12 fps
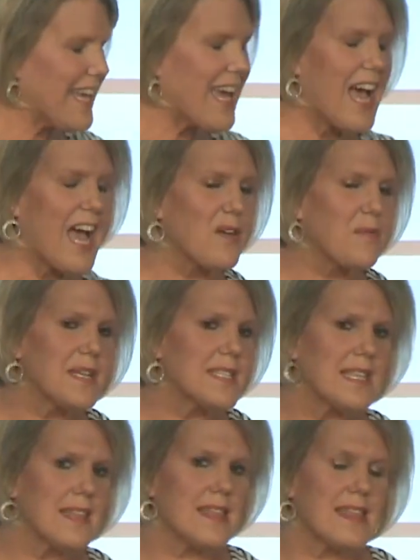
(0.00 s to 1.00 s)
I
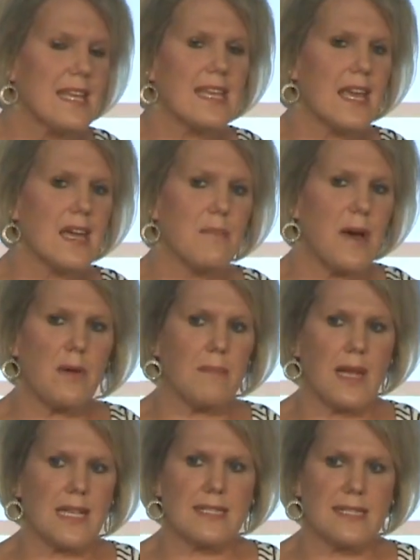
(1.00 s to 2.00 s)
wasn't thinking about
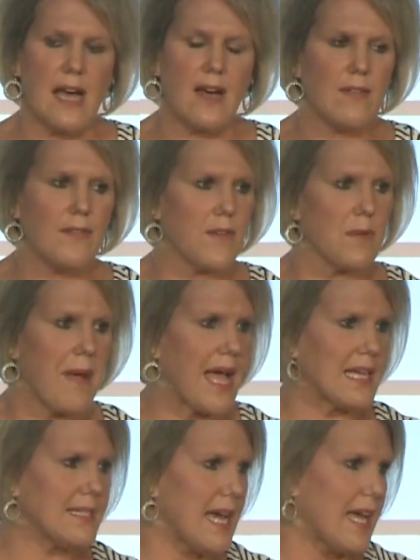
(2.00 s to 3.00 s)
myself or
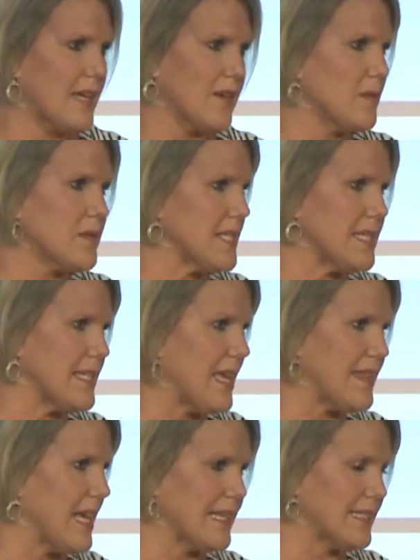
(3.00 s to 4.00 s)
my diagnosis
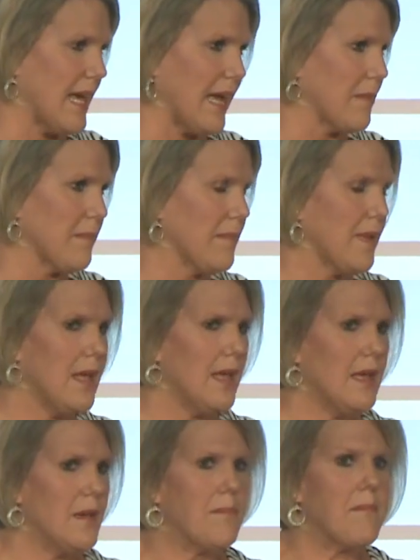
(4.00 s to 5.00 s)
at that time.
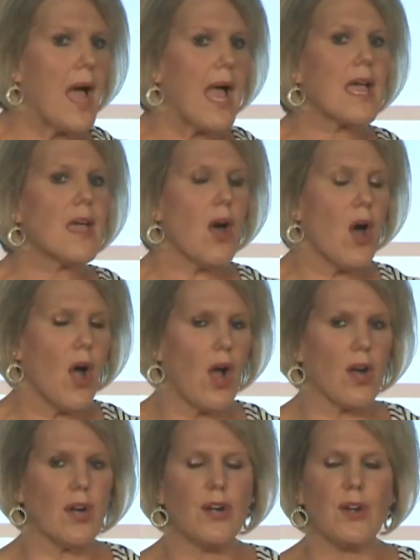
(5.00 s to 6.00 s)
My
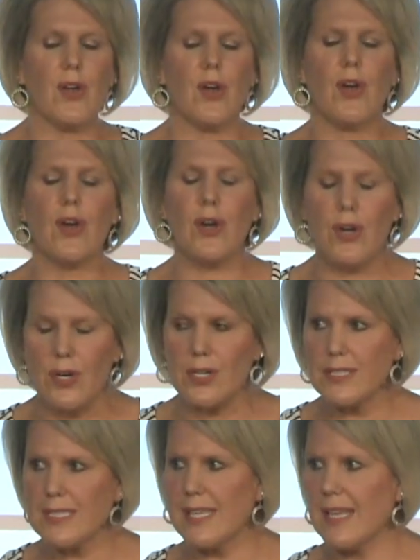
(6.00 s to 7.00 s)
heart
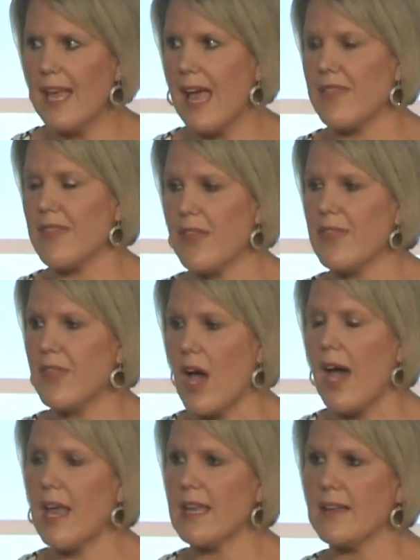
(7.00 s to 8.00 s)
hurt at the
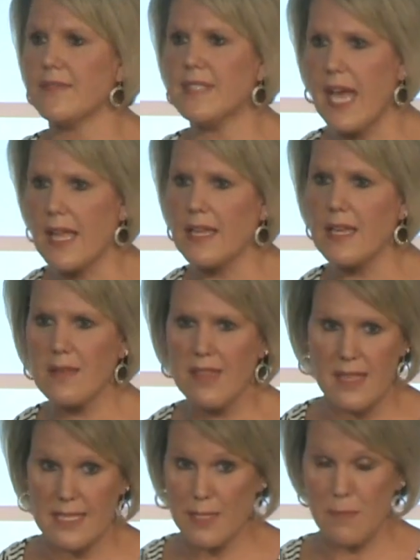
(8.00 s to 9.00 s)
thought of telling
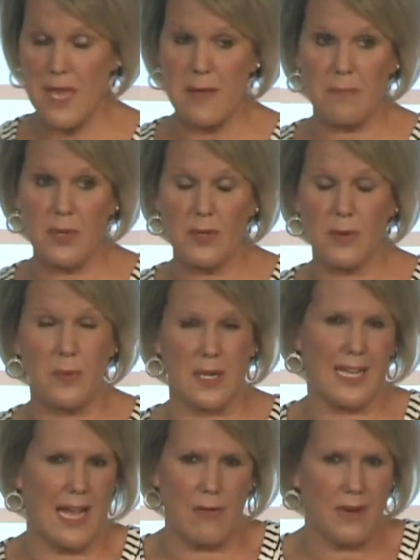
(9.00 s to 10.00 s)
these people who were
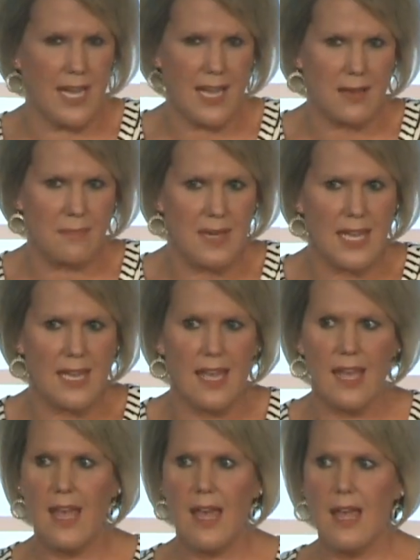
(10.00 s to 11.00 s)
counting on me
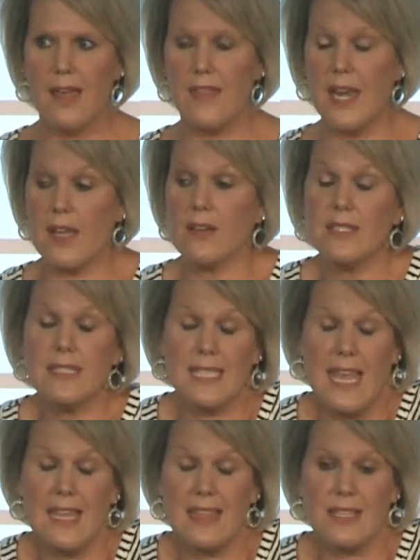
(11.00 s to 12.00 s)
that I couldn't
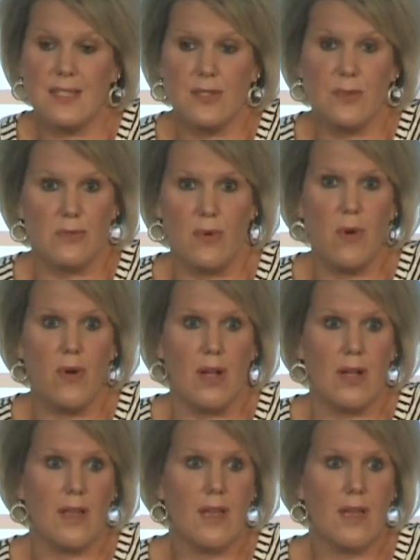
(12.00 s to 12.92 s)
take this new role.